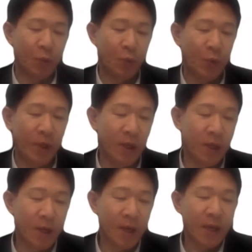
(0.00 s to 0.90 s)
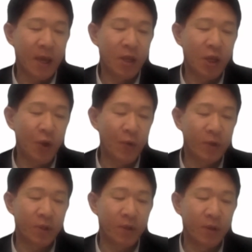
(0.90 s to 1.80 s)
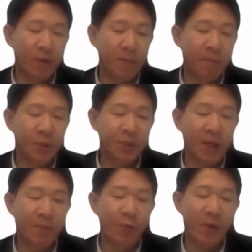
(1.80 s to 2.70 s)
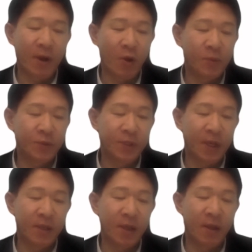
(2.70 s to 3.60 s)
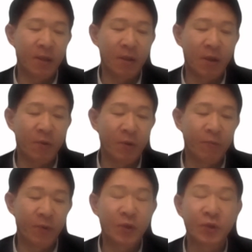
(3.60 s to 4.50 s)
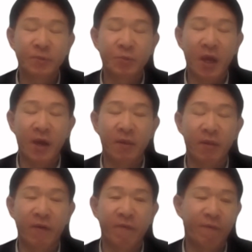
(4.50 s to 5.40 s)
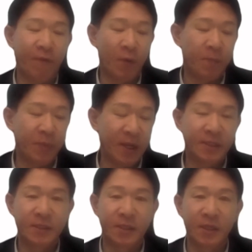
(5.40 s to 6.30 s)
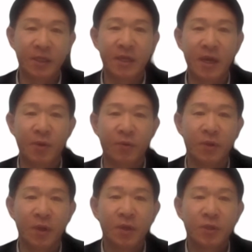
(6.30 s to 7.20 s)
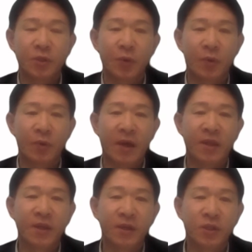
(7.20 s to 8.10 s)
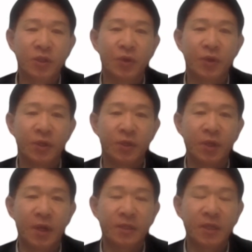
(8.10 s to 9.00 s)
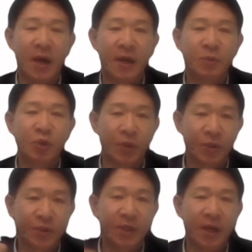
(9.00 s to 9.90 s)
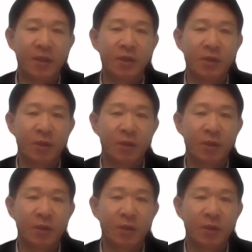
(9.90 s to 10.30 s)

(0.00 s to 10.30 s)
We can hear the most of the requirements and then leadership style from its designer. So I think it's a good time to understand